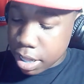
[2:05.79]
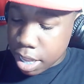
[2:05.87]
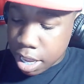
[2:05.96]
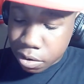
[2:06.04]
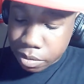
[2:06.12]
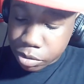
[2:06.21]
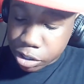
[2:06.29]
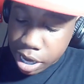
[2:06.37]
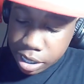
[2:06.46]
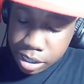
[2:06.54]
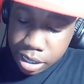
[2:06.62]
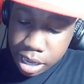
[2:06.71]
Ingram,
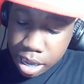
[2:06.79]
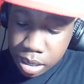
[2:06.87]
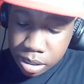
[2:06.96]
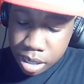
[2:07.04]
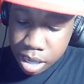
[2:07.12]
Jackson Hayes,